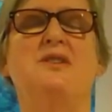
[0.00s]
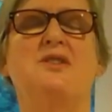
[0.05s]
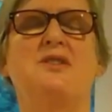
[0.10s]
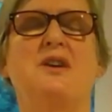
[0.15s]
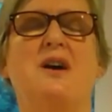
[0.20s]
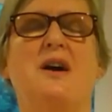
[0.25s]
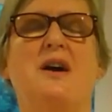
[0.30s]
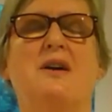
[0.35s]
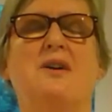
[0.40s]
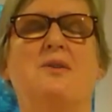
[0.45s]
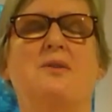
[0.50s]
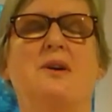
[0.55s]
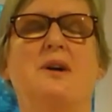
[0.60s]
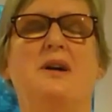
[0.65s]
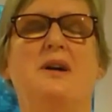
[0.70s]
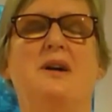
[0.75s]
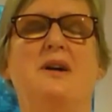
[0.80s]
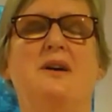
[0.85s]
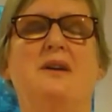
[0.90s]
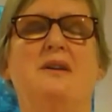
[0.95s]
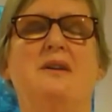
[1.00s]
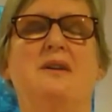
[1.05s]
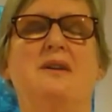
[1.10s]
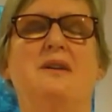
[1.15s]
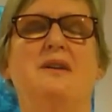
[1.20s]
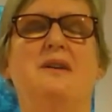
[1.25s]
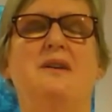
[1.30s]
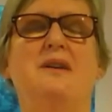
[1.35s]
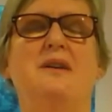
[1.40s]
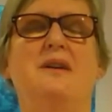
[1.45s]
chakra
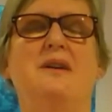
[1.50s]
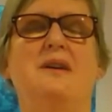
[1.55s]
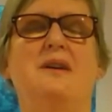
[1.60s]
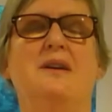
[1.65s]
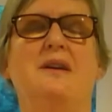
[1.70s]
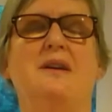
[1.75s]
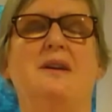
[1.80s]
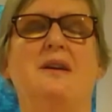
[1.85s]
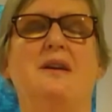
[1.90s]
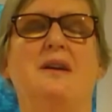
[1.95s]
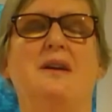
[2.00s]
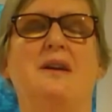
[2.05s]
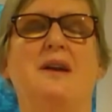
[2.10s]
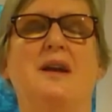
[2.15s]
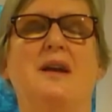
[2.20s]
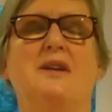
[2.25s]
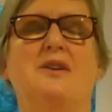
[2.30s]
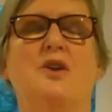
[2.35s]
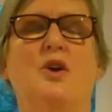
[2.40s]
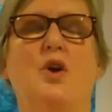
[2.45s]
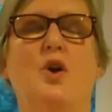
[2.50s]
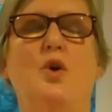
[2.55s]
and